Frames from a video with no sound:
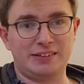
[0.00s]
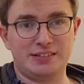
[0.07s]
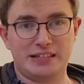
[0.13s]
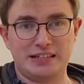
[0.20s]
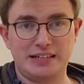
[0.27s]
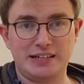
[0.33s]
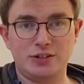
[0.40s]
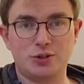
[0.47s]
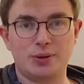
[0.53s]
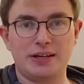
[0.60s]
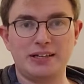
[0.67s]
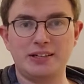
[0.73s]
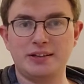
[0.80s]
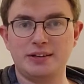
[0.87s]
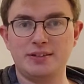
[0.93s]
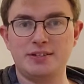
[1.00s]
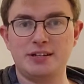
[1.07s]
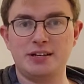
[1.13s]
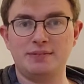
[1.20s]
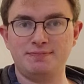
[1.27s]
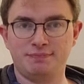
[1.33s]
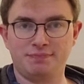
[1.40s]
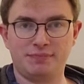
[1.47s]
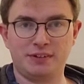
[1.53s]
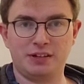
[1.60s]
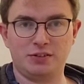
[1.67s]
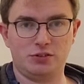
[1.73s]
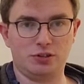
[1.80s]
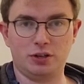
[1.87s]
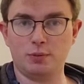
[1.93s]
did it in 2019,
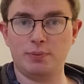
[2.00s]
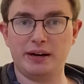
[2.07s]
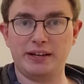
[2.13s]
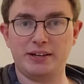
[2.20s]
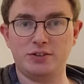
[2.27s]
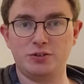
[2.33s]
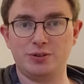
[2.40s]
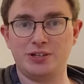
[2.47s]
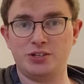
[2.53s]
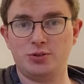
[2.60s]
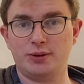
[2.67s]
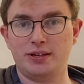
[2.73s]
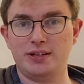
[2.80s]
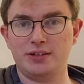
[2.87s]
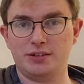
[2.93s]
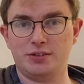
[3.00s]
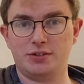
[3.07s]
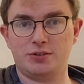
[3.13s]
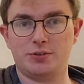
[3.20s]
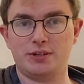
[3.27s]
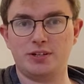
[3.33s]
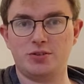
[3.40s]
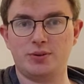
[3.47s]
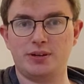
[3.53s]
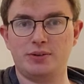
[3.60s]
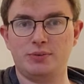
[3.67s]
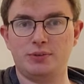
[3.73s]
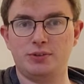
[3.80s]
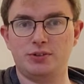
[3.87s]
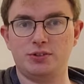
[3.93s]
took a break in 2020 because 2020
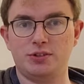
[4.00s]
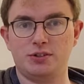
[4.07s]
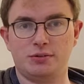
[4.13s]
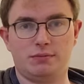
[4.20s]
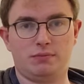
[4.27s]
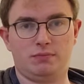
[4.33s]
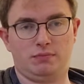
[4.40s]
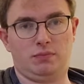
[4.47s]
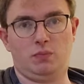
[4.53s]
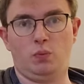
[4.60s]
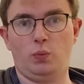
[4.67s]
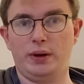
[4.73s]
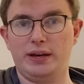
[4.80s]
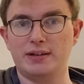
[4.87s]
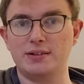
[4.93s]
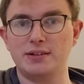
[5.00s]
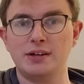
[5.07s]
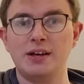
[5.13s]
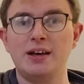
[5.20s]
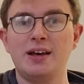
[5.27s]
was just weird.